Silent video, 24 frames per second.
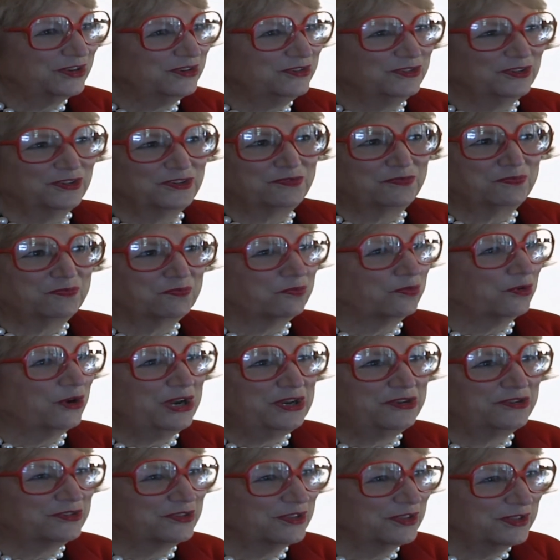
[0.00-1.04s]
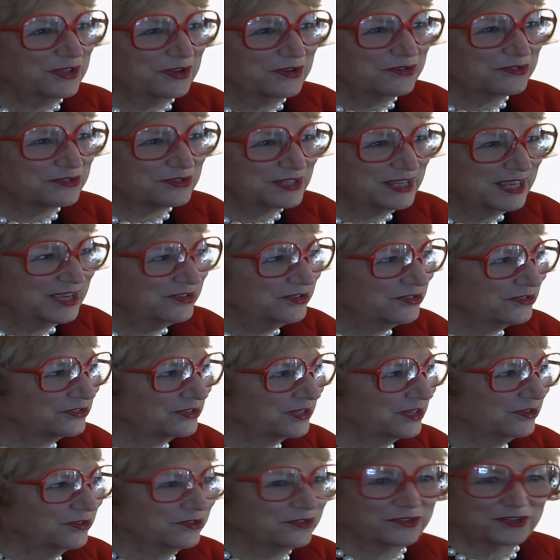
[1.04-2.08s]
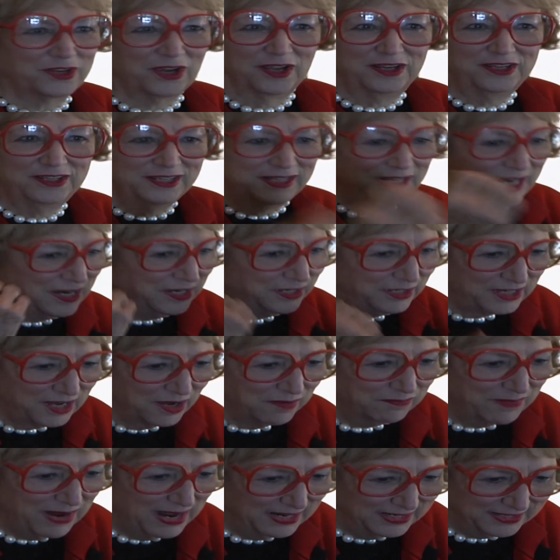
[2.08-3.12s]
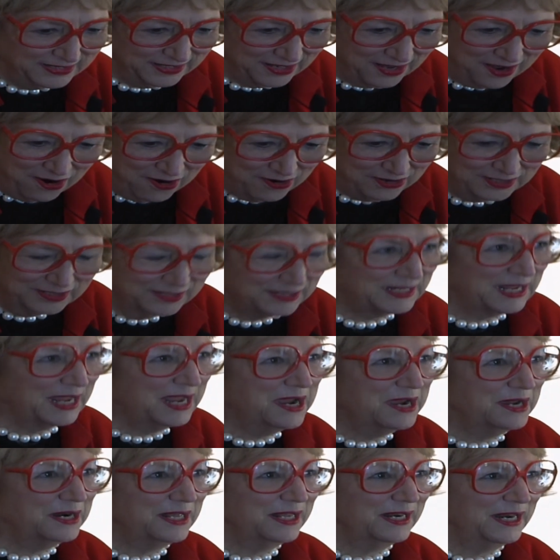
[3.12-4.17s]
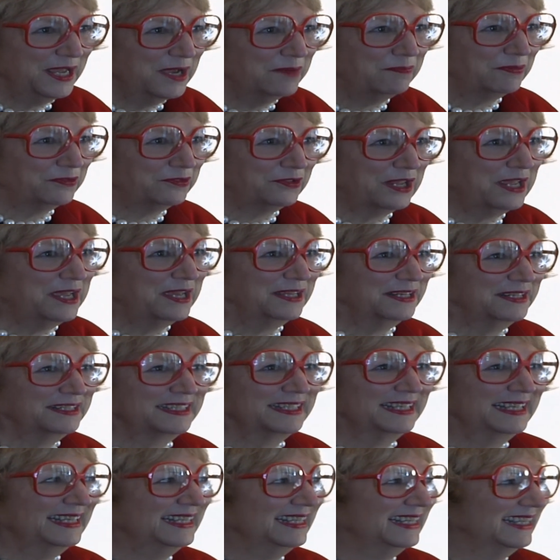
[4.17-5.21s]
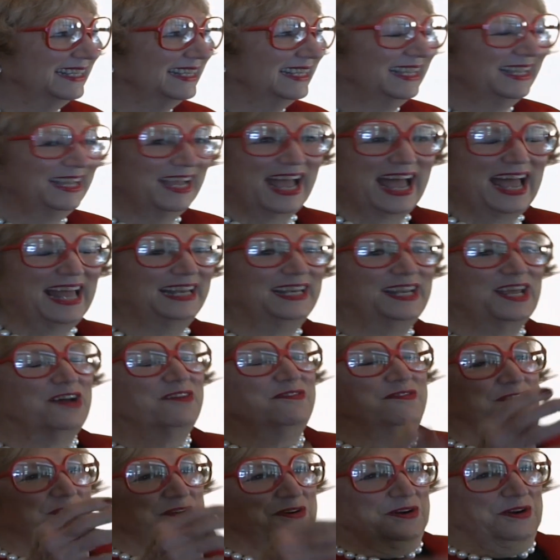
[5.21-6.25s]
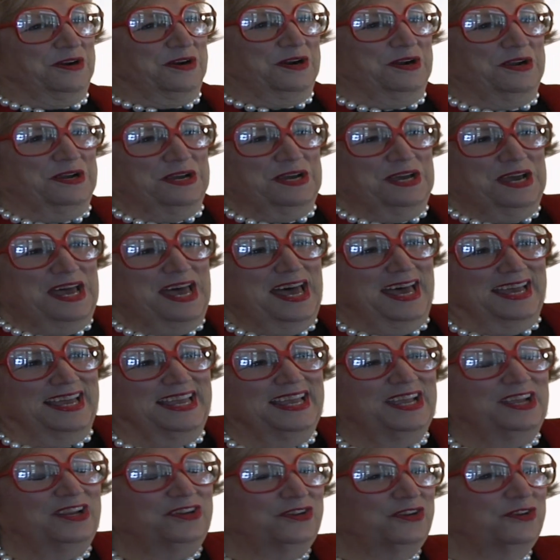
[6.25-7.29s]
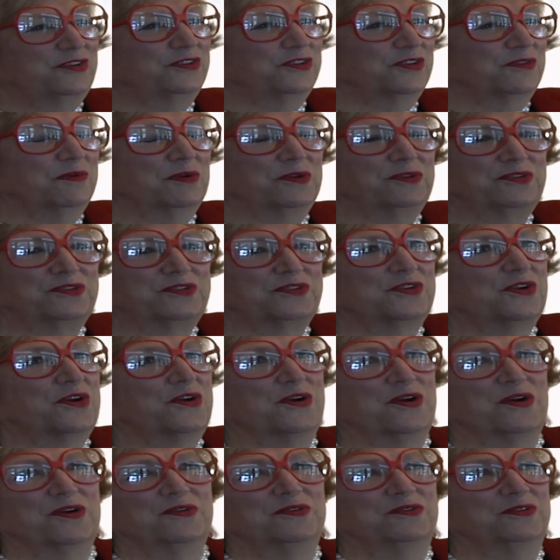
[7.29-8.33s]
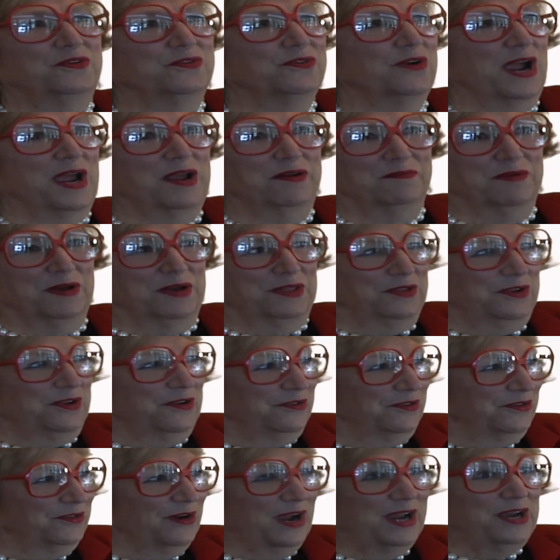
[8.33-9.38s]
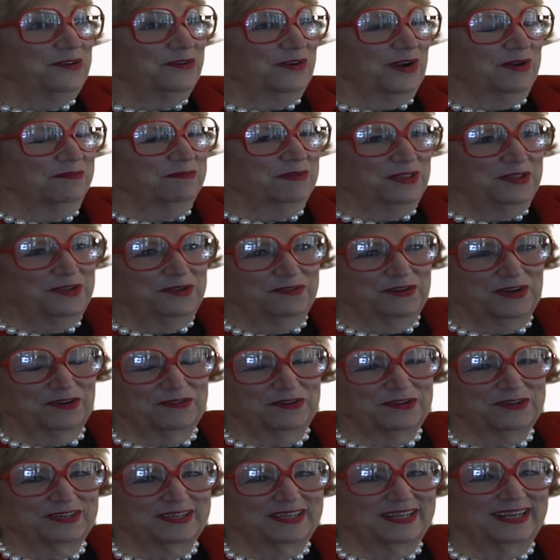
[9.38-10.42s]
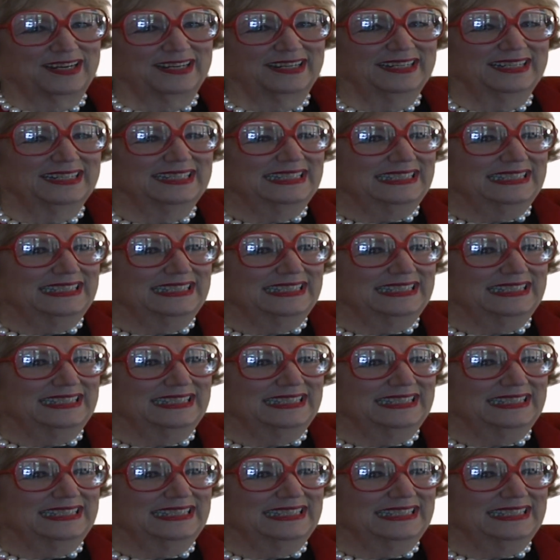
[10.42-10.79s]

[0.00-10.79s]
just preach to those legislators, you need to come down to Harlan County and help us out. I loved her. She was the most stern great-grandmother you've ever seen.